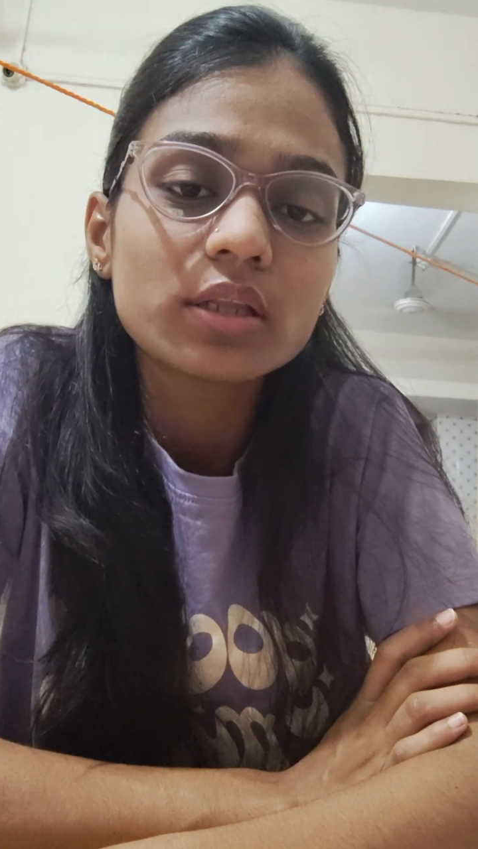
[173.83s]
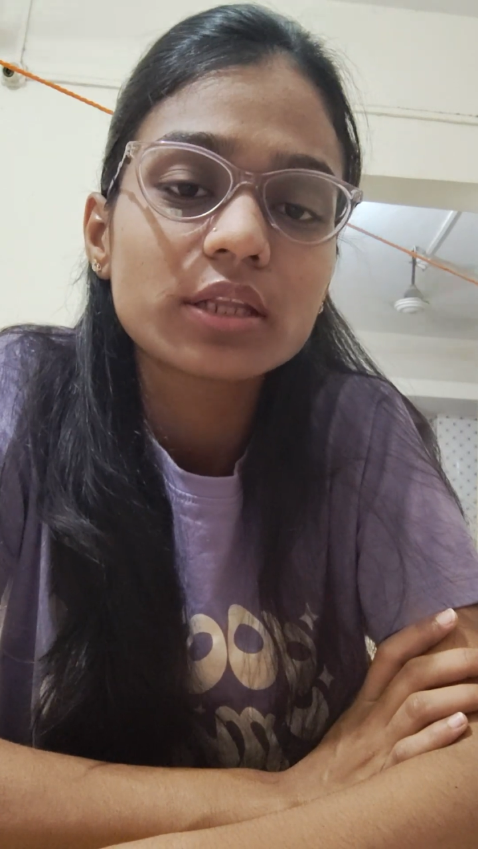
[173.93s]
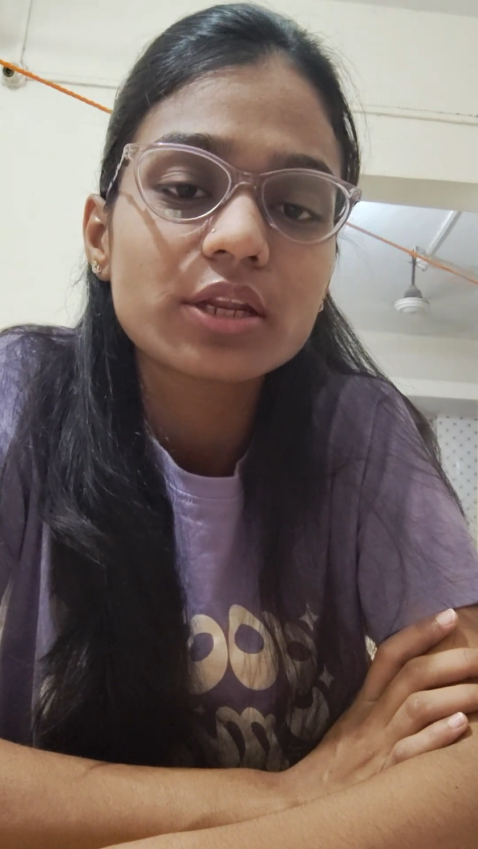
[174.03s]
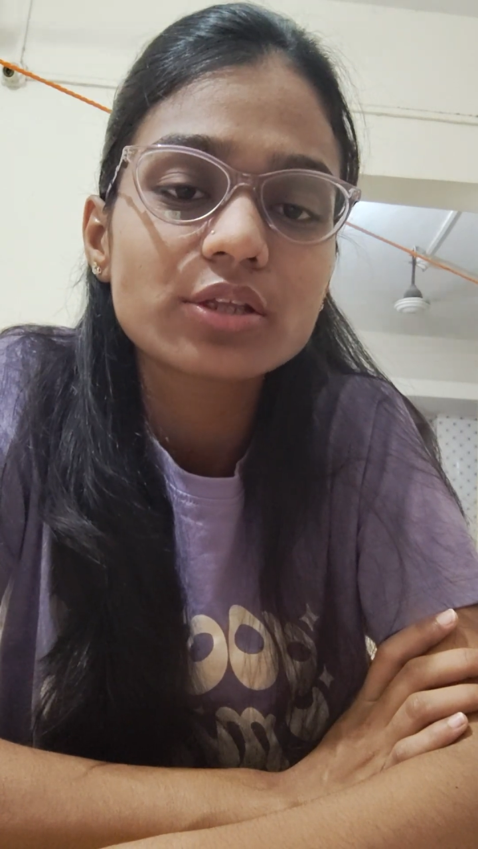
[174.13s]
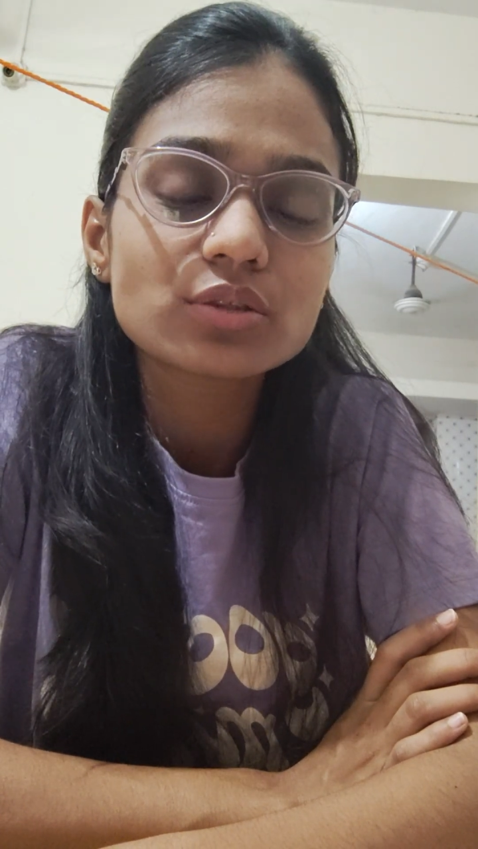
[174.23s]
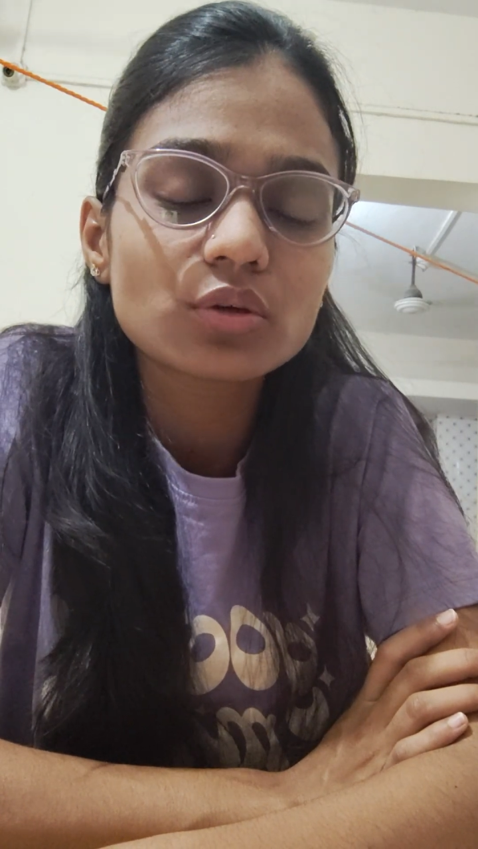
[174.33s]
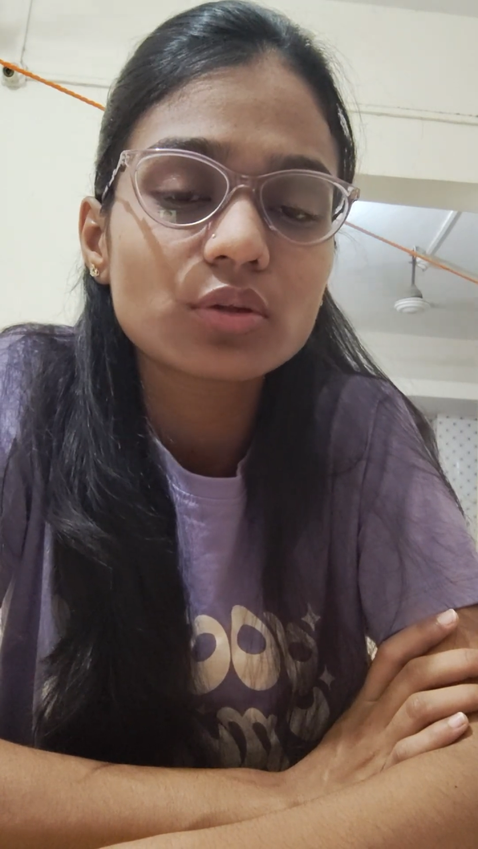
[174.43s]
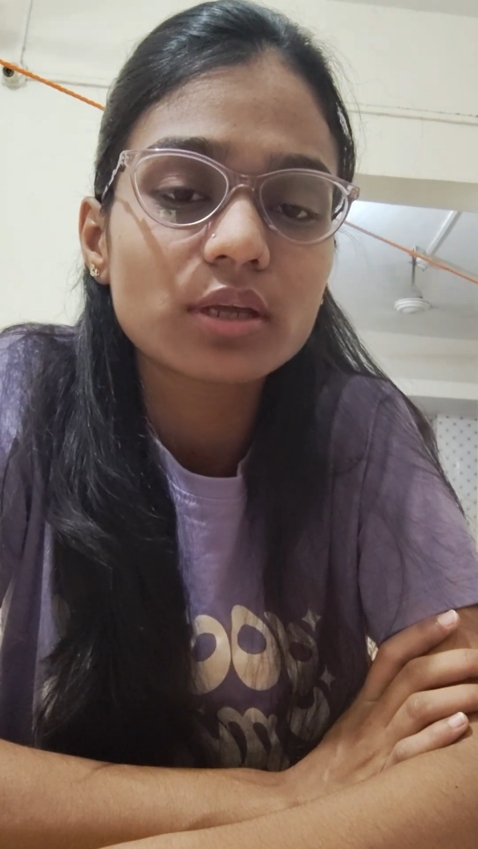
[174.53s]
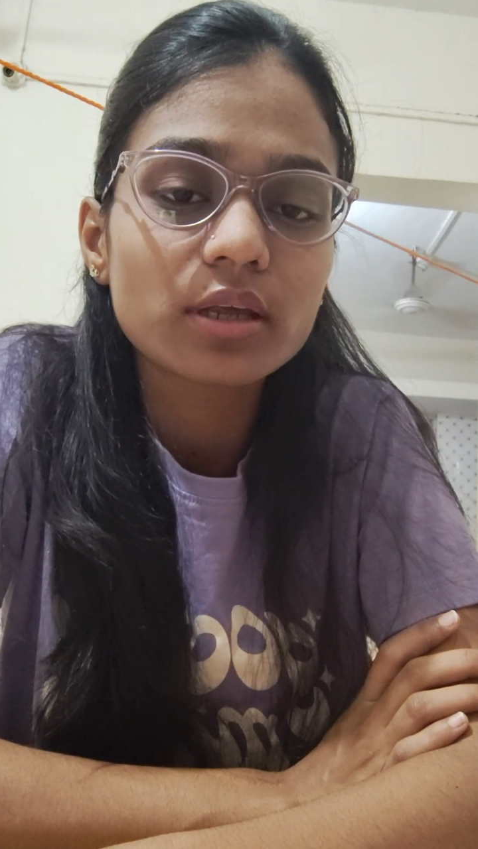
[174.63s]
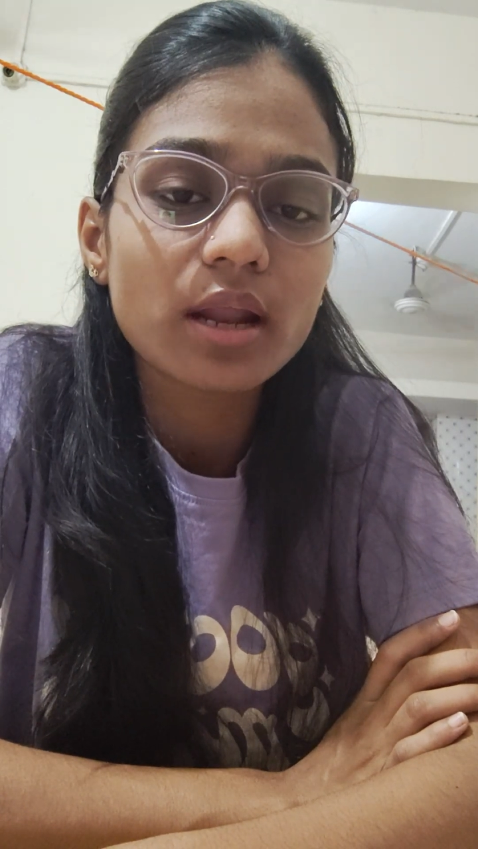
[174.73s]
Then also
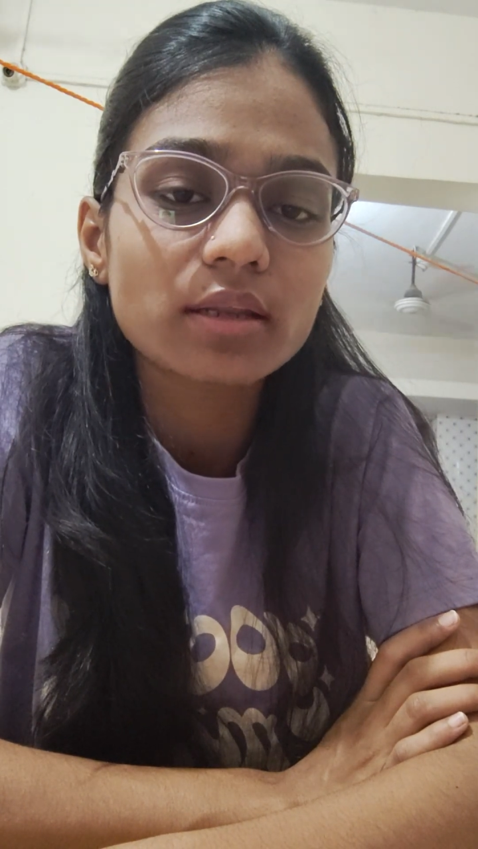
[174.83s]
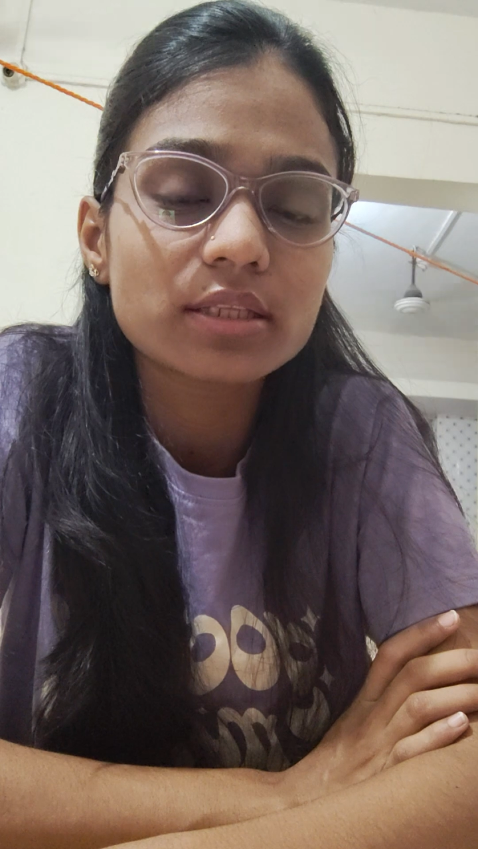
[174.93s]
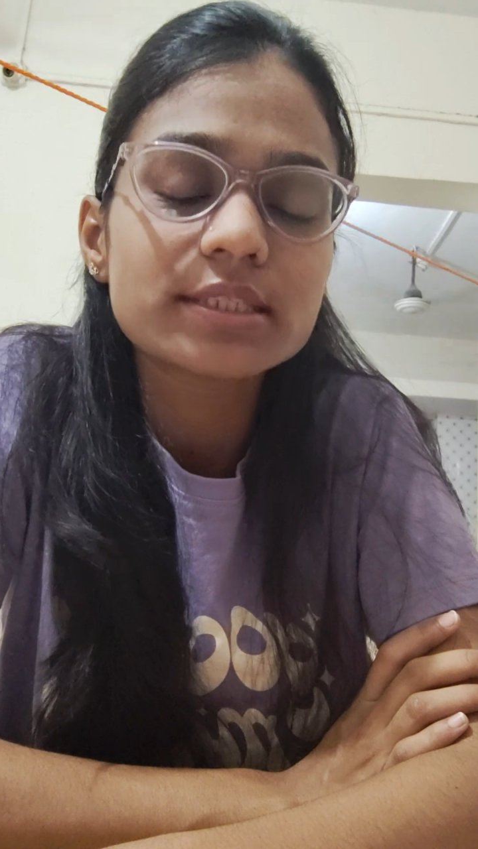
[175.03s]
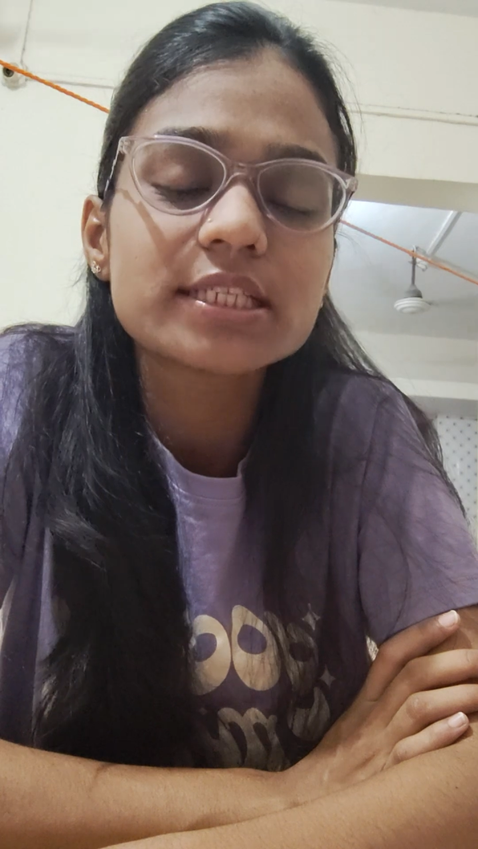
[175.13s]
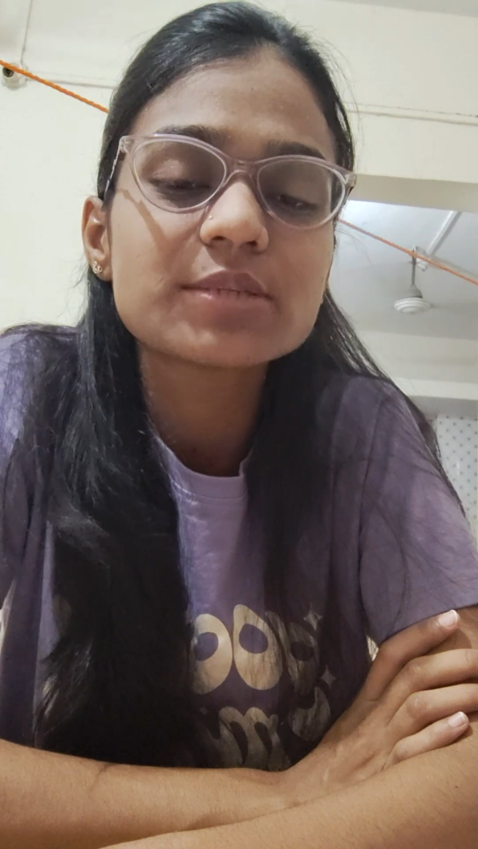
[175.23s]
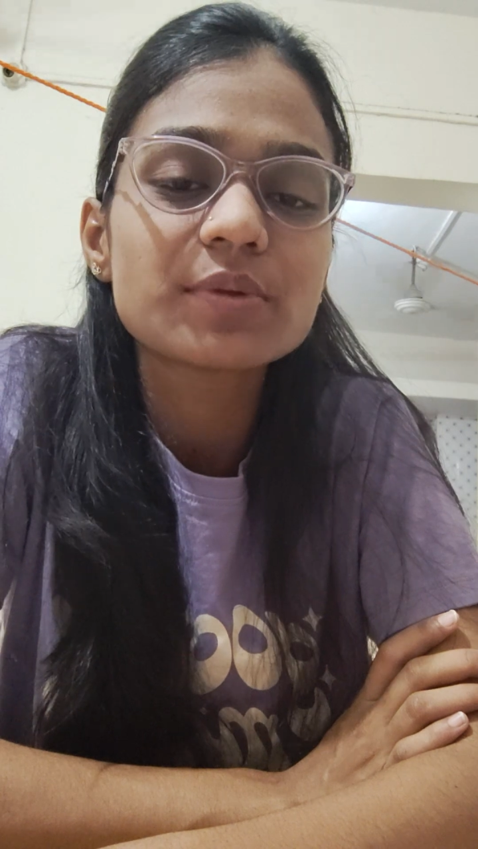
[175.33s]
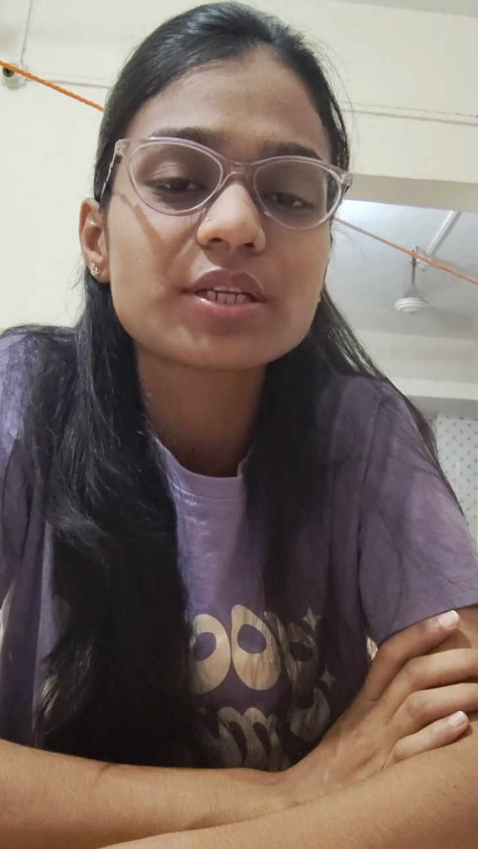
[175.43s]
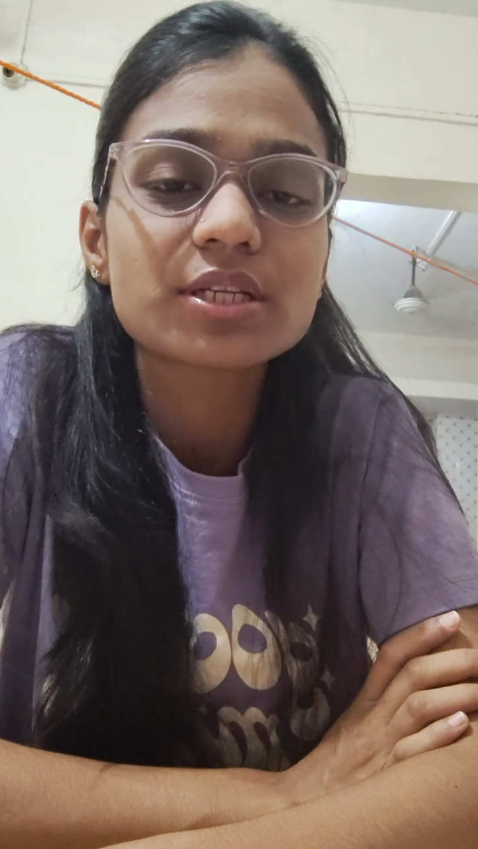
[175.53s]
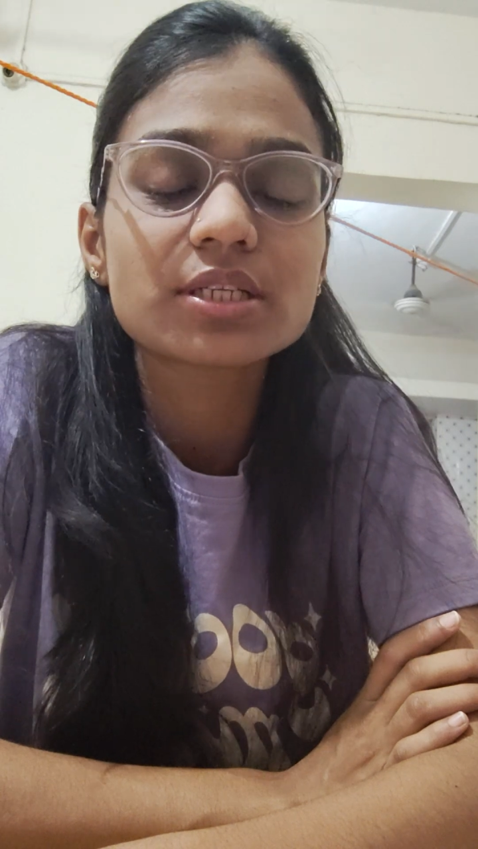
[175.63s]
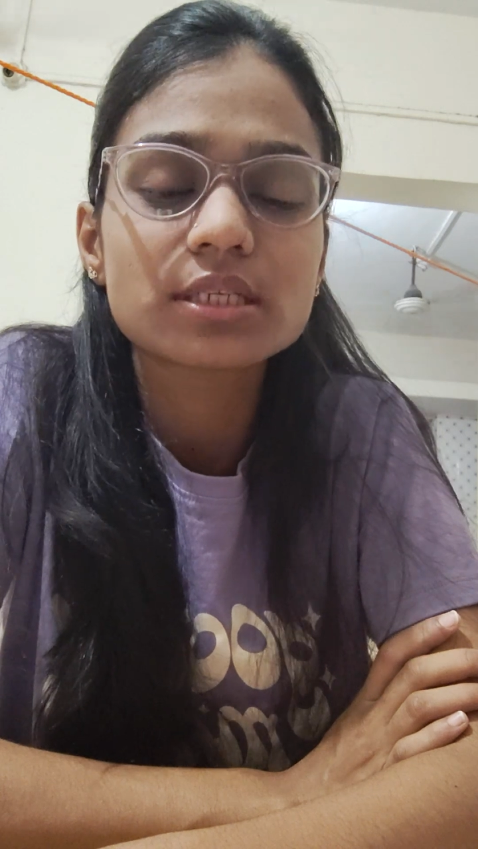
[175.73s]
there are this
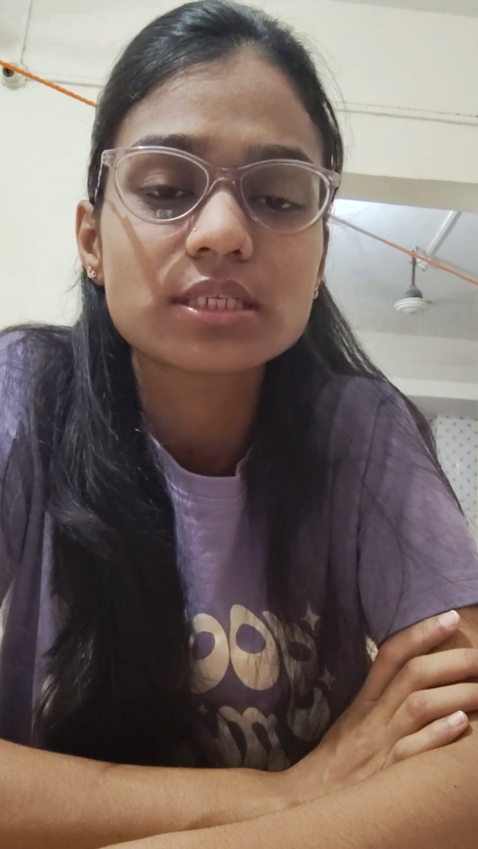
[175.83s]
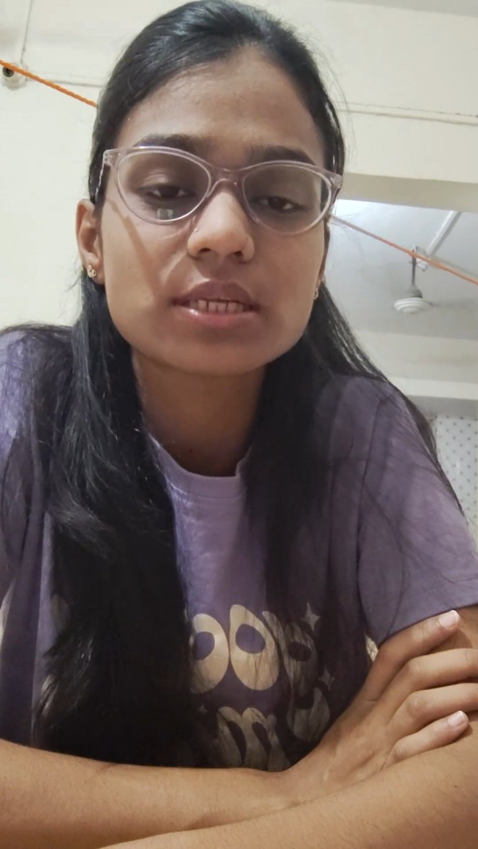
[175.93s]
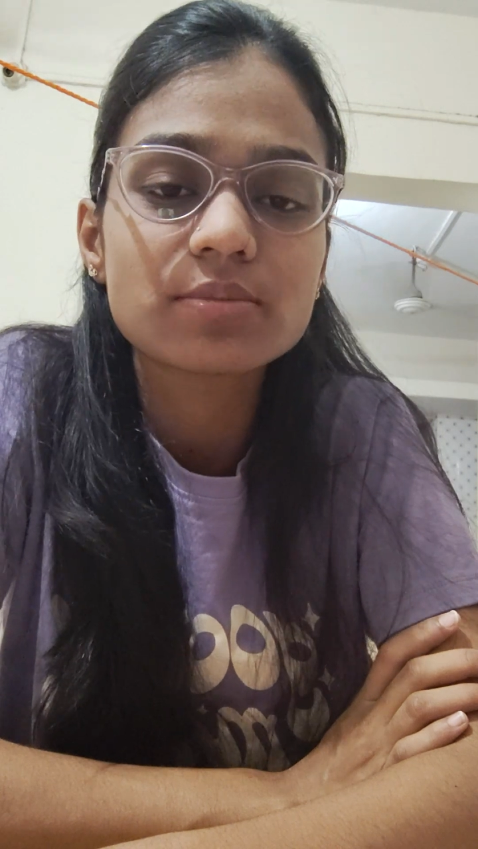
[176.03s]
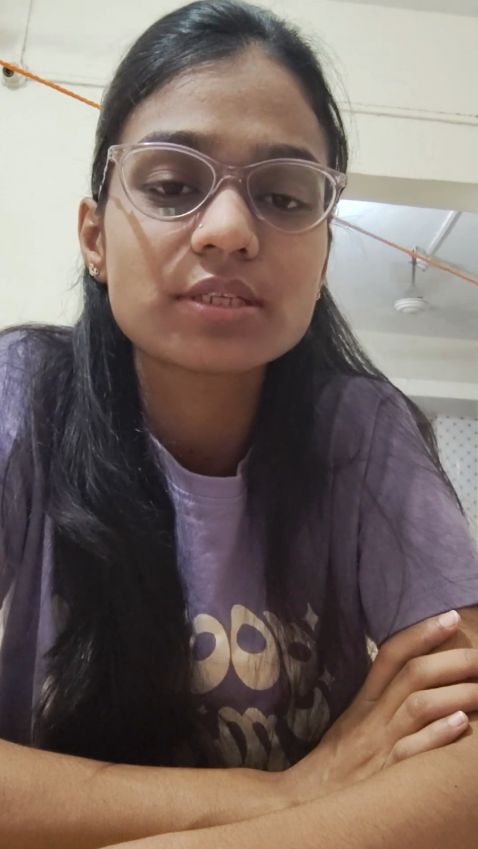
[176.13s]
respiratory system